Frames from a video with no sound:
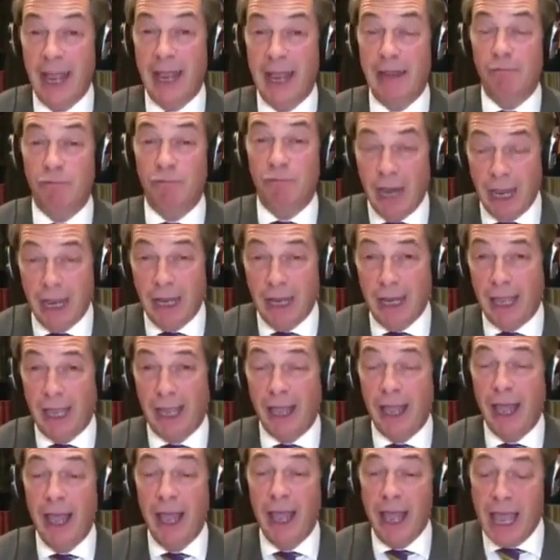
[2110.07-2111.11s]
It
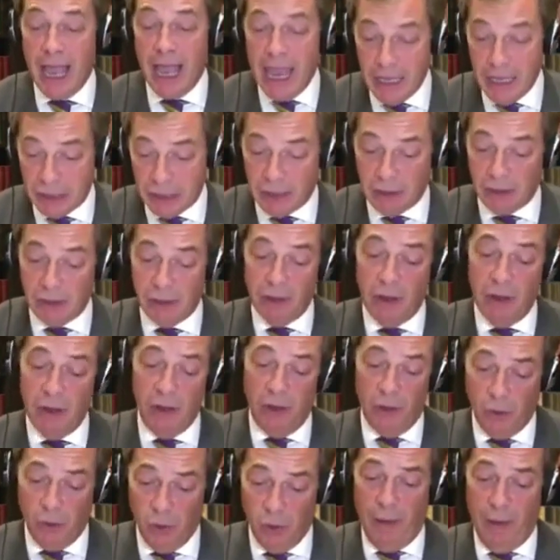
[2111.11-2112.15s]
really isn't
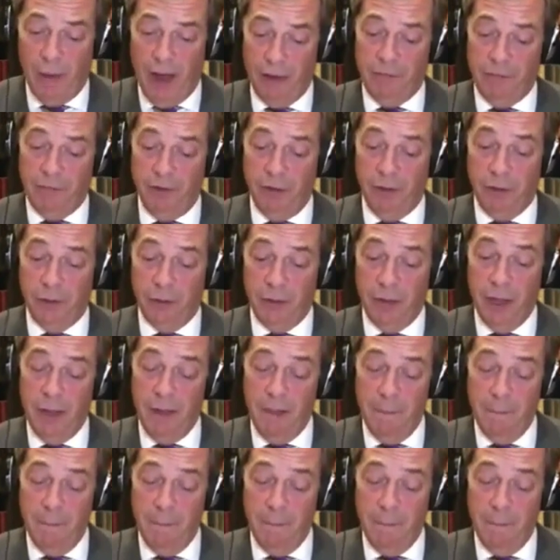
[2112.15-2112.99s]
all my fault,